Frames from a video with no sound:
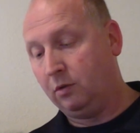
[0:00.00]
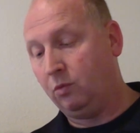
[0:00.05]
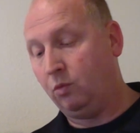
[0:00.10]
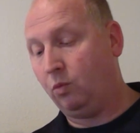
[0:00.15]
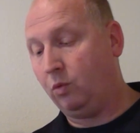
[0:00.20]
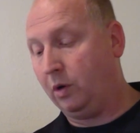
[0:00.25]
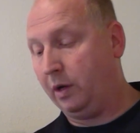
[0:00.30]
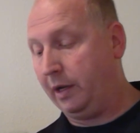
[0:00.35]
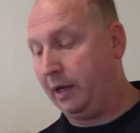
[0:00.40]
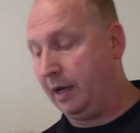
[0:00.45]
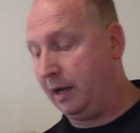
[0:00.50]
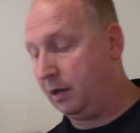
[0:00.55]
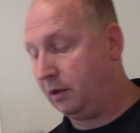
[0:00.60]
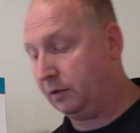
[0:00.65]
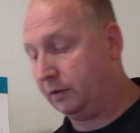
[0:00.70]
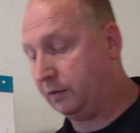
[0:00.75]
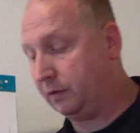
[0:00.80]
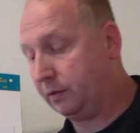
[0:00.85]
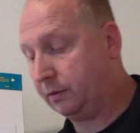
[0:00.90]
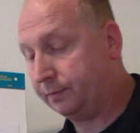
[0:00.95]
What
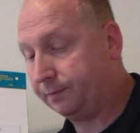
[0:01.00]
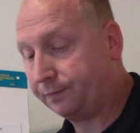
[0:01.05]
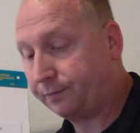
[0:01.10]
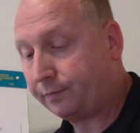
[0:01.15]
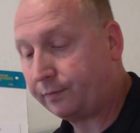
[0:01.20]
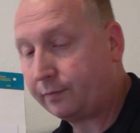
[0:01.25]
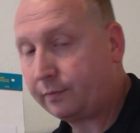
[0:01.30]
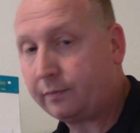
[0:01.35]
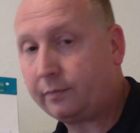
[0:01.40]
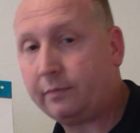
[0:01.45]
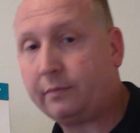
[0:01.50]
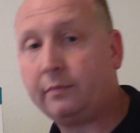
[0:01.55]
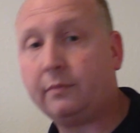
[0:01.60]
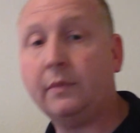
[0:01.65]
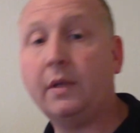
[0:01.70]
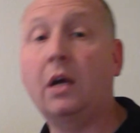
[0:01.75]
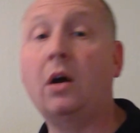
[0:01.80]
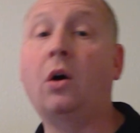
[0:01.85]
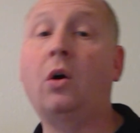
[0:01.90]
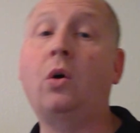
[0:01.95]
else?
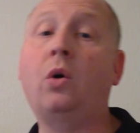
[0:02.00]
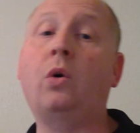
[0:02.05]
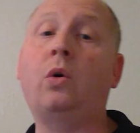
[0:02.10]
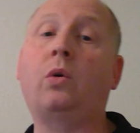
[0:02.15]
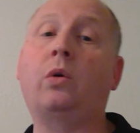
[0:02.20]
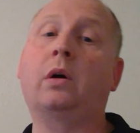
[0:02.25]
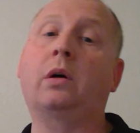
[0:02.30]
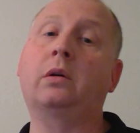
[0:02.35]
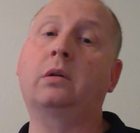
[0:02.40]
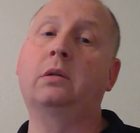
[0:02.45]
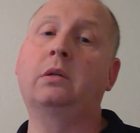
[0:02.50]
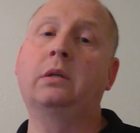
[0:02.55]
Oh,